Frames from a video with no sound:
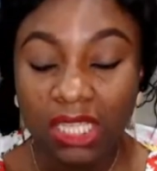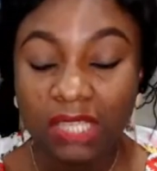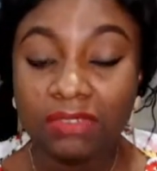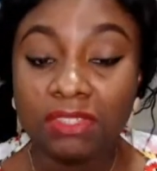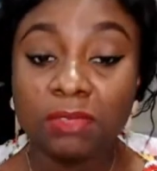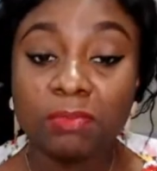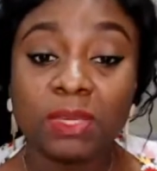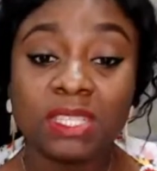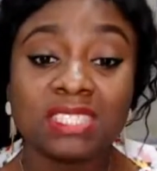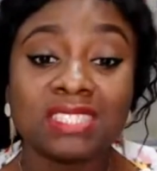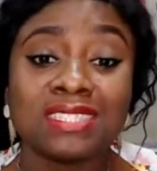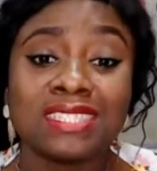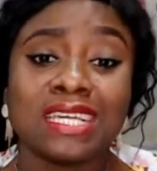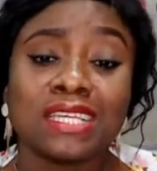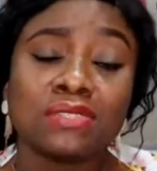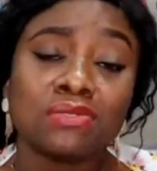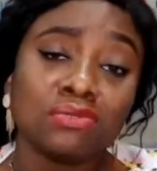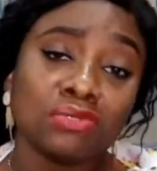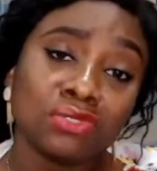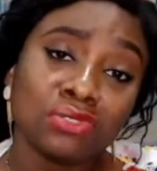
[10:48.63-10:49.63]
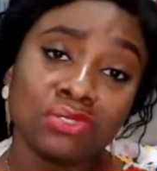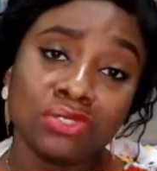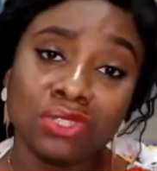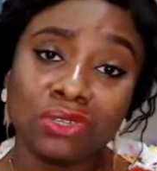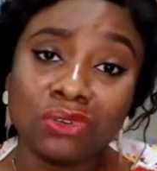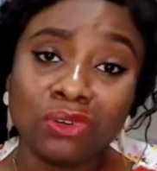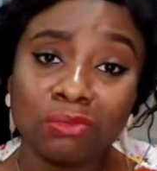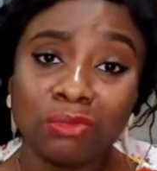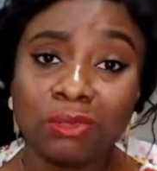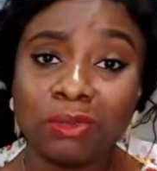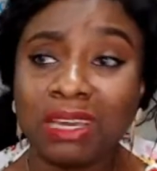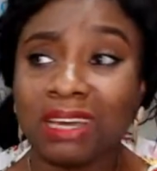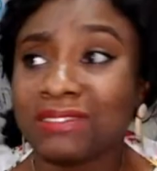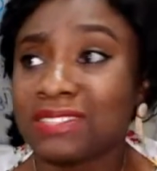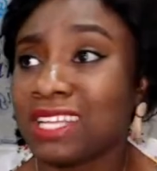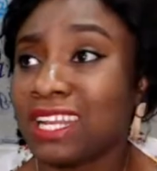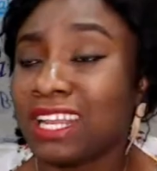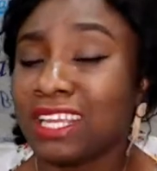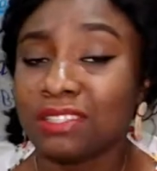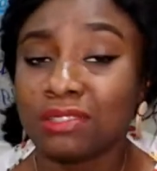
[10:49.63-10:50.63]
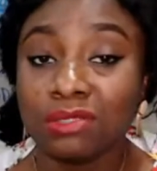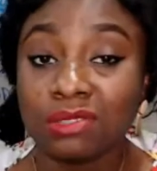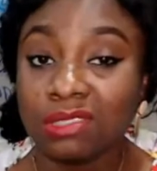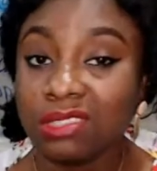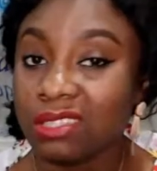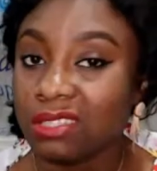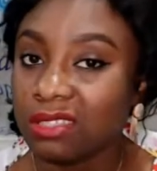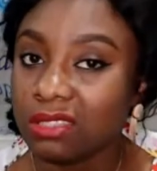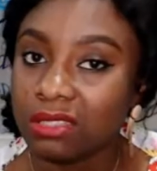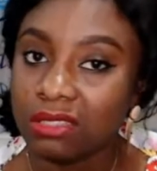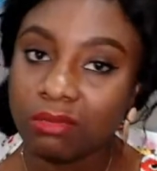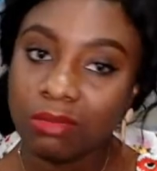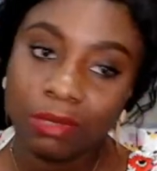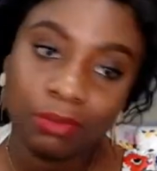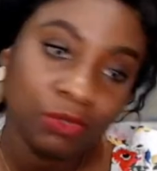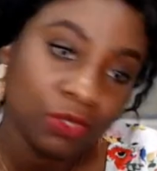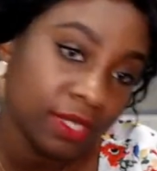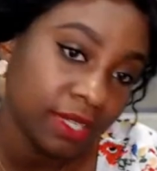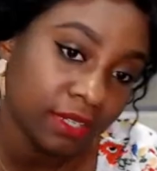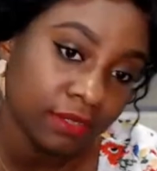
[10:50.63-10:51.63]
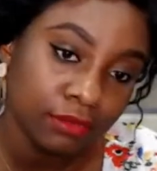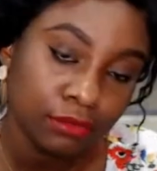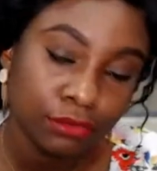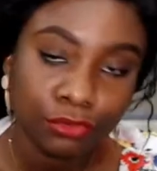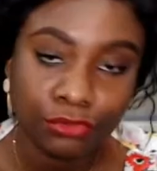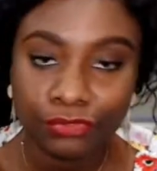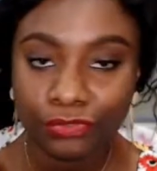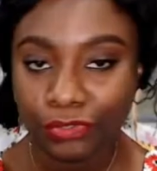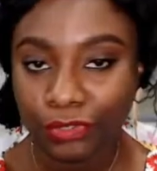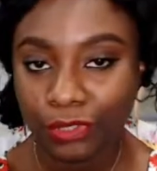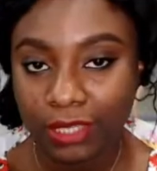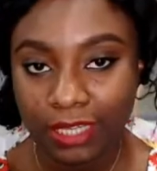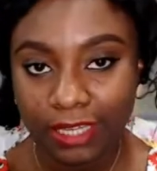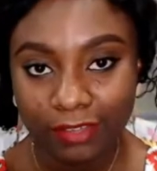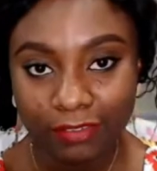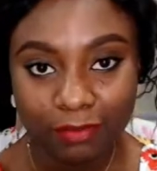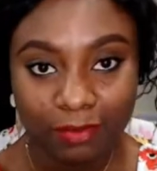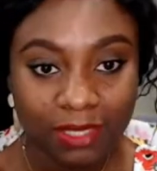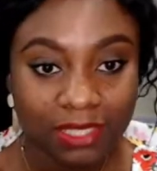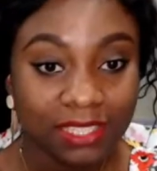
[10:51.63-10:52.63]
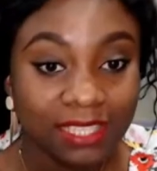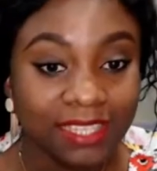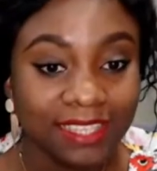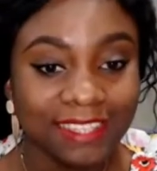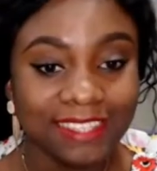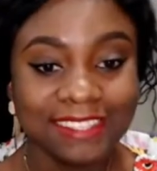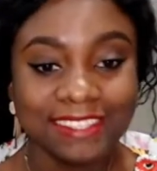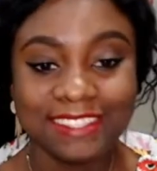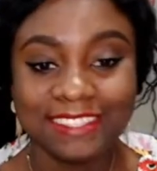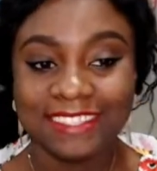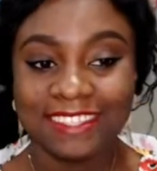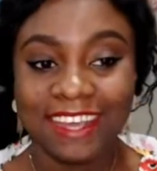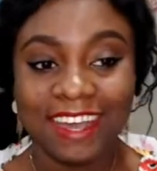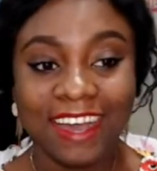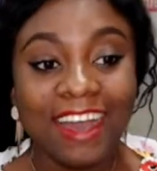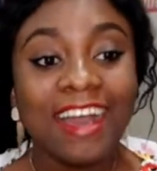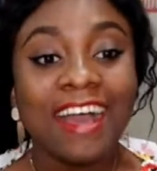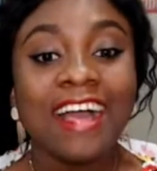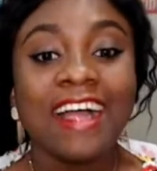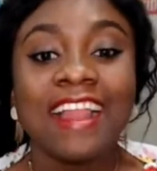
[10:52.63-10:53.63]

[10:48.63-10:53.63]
even if the person decides to return the call maybe after like 2 days, my brother, don't feel like my sister,